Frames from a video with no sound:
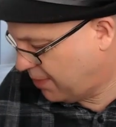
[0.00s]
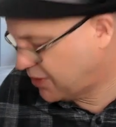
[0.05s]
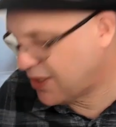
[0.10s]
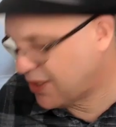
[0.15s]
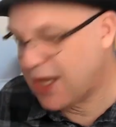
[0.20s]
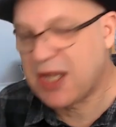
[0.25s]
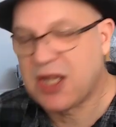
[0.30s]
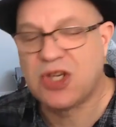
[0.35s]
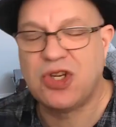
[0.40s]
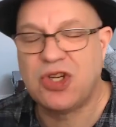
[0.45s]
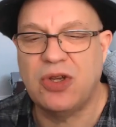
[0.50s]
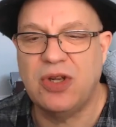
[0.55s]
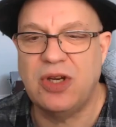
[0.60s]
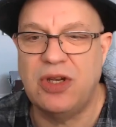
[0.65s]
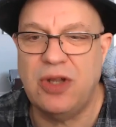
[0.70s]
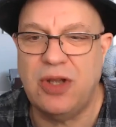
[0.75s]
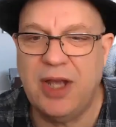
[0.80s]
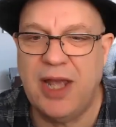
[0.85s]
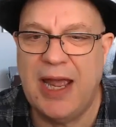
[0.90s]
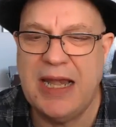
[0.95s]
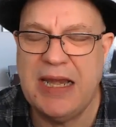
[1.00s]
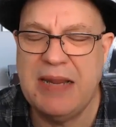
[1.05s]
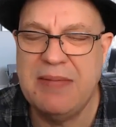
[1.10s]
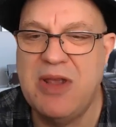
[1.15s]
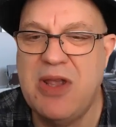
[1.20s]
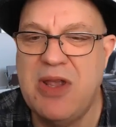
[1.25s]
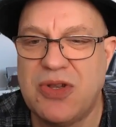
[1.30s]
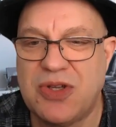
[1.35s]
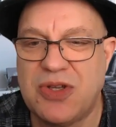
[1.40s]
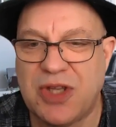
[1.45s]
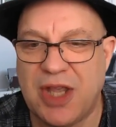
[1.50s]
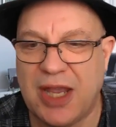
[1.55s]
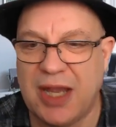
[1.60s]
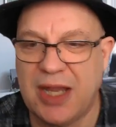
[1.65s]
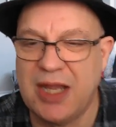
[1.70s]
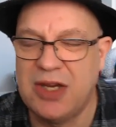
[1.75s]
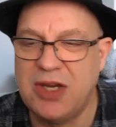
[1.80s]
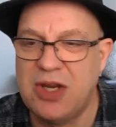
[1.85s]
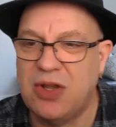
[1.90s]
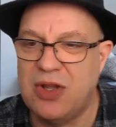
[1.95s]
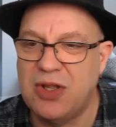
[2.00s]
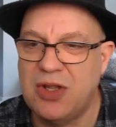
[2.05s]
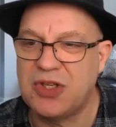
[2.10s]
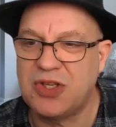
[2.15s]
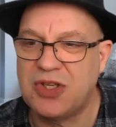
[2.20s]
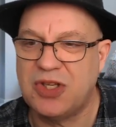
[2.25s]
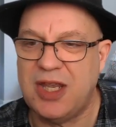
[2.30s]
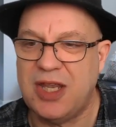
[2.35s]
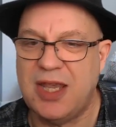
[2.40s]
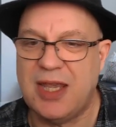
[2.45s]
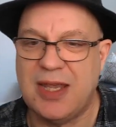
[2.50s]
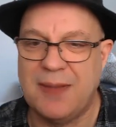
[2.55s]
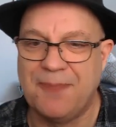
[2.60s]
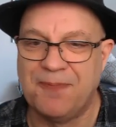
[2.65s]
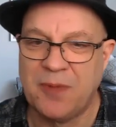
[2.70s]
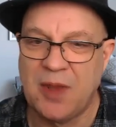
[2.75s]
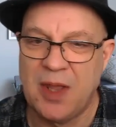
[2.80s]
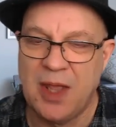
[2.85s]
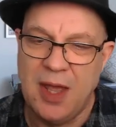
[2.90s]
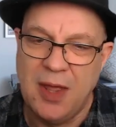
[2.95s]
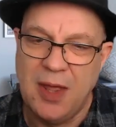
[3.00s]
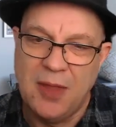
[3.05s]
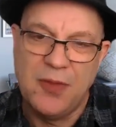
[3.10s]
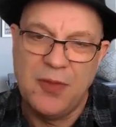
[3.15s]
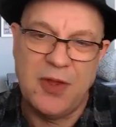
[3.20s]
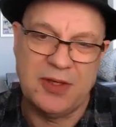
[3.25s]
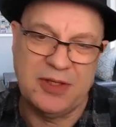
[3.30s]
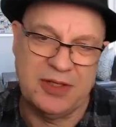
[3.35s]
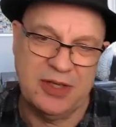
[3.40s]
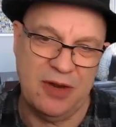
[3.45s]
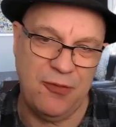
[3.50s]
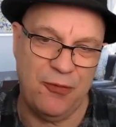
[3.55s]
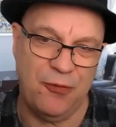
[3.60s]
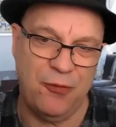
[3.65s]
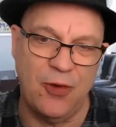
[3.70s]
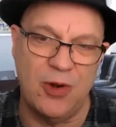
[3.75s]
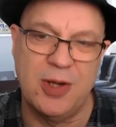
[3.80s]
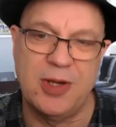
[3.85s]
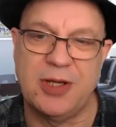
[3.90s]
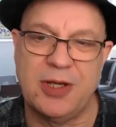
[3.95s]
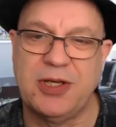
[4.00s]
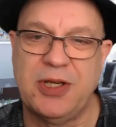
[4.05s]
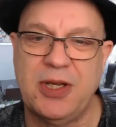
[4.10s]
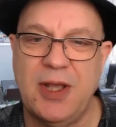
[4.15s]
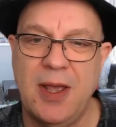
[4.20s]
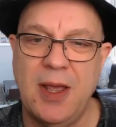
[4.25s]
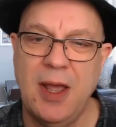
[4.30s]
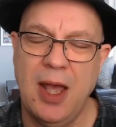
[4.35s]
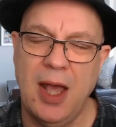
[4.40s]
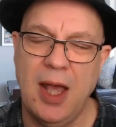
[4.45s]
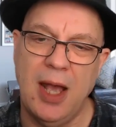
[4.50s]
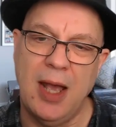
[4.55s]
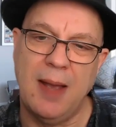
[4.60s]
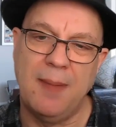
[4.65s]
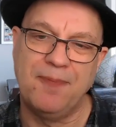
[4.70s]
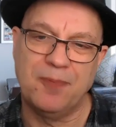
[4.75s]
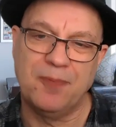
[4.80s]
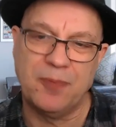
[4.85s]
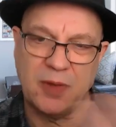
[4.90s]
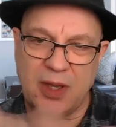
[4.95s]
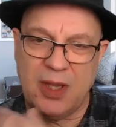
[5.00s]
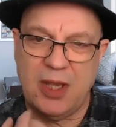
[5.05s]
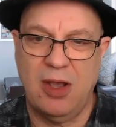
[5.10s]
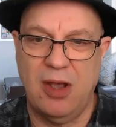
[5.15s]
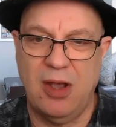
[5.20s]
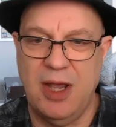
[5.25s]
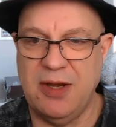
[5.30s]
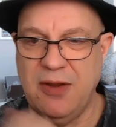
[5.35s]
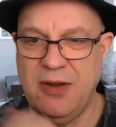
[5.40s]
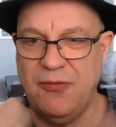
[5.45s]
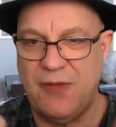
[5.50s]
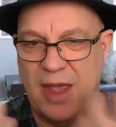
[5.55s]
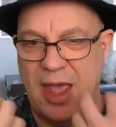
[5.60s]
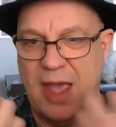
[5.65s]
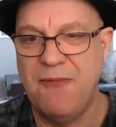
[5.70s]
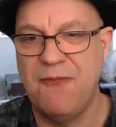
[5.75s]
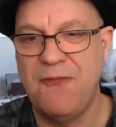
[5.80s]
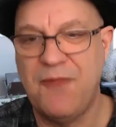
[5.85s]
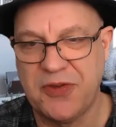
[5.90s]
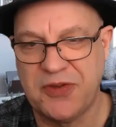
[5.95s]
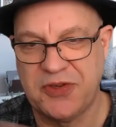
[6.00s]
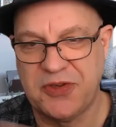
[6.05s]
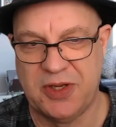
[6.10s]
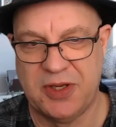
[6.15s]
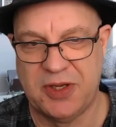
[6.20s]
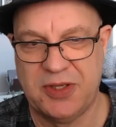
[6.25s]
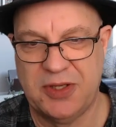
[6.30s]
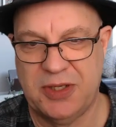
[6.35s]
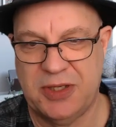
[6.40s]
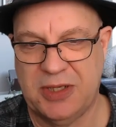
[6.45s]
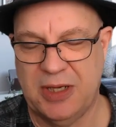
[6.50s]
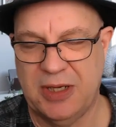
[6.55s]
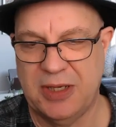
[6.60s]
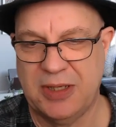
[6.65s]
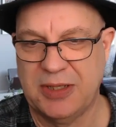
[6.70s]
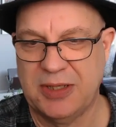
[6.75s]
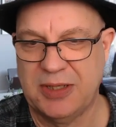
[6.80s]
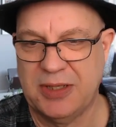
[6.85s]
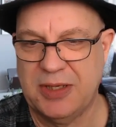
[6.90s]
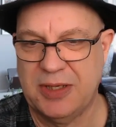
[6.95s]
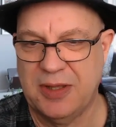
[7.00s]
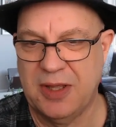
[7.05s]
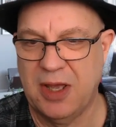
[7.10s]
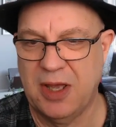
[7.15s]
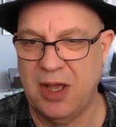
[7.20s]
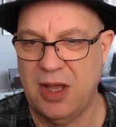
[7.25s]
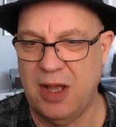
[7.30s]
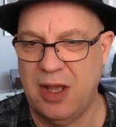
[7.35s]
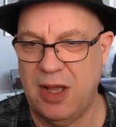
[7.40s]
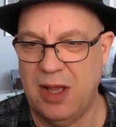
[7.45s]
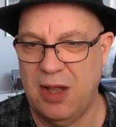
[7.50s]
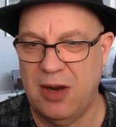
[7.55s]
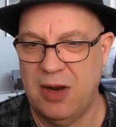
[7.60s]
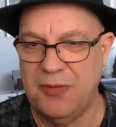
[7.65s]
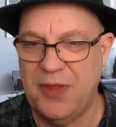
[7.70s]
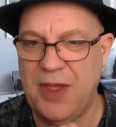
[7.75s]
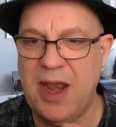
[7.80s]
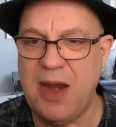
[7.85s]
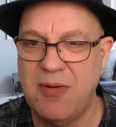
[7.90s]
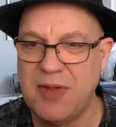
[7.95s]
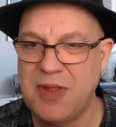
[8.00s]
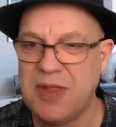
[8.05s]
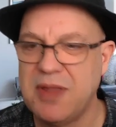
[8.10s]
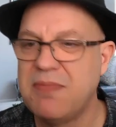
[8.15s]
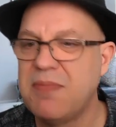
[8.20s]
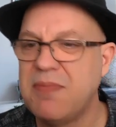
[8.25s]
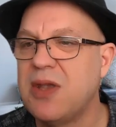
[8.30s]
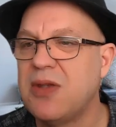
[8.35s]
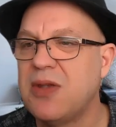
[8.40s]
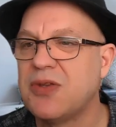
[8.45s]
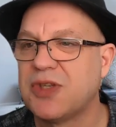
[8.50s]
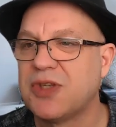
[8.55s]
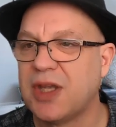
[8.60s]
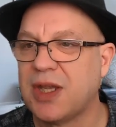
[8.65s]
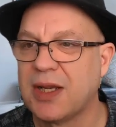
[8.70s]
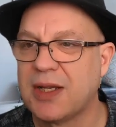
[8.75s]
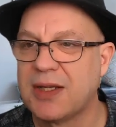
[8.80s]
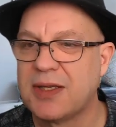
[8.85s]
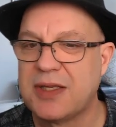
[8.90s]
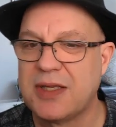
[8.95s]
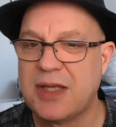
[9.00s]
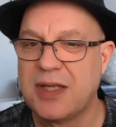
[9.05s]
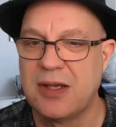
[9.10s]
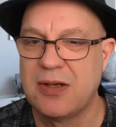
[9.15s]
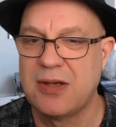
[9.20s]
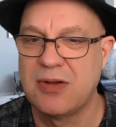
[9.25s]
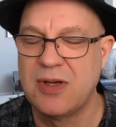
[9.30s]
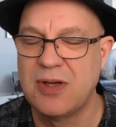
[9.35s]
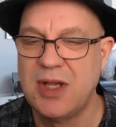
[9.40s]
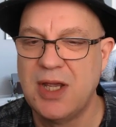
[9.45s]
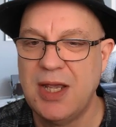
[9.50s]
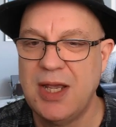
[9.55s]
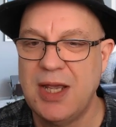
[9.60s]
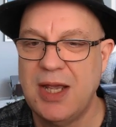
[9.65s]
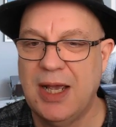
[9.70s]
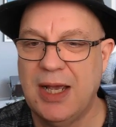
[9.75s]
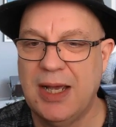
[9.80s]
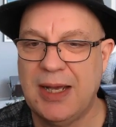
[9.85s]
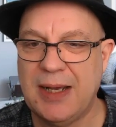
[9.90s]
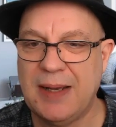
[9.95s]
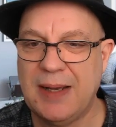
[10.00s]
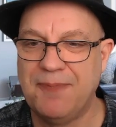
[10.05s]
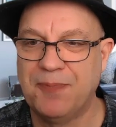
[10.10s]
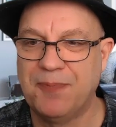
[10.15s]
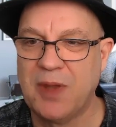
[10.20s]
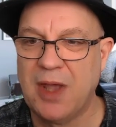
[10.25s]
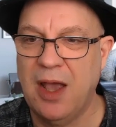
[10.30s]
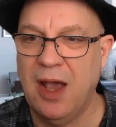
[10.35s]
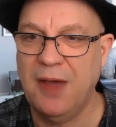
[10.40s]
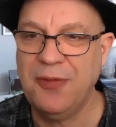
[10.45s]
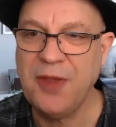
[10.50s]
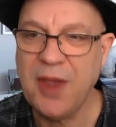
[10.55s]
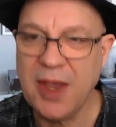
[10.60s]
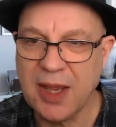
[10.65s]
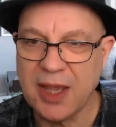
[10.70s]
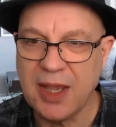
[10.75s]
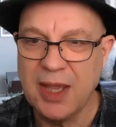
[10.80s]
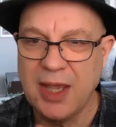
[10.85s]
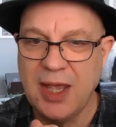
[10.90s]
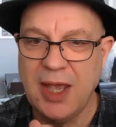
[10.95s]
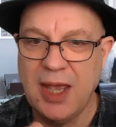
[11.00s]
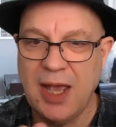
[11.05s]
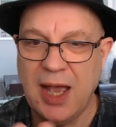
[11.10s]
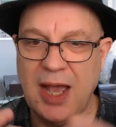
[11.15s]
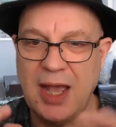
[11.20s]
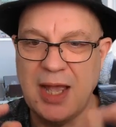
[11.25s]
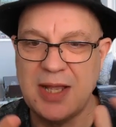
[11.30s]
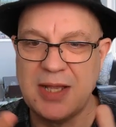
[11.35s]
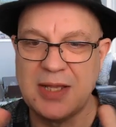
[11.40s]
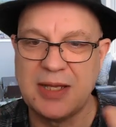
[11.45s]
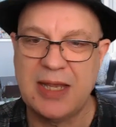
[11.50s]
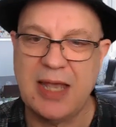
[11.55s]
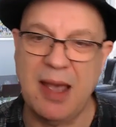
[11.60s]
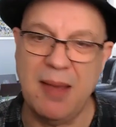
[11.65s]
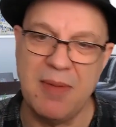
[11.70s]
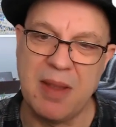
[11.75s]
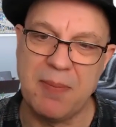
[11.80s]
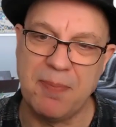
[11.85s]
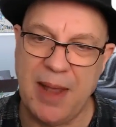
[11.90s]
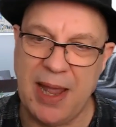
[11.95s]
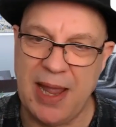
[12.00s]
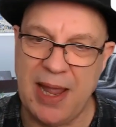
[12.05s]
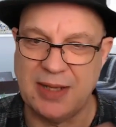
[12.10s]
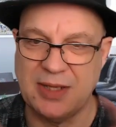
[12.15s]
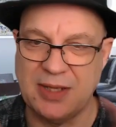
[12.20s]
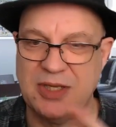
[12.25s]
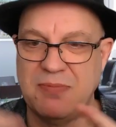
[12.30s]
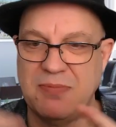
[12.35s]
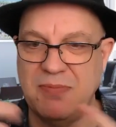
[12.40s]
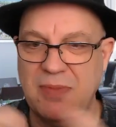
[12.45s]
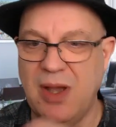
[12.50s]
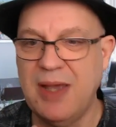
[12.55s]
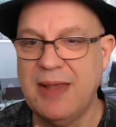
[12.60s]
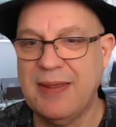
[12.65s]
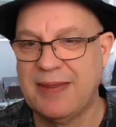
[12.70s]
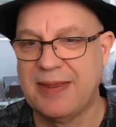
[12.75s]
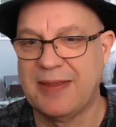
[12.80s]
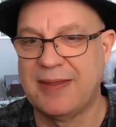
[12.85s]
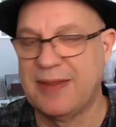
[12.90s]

saying is, you can look at any music and you can see the different kind of emphases that are there in the music. So I think, coming back to my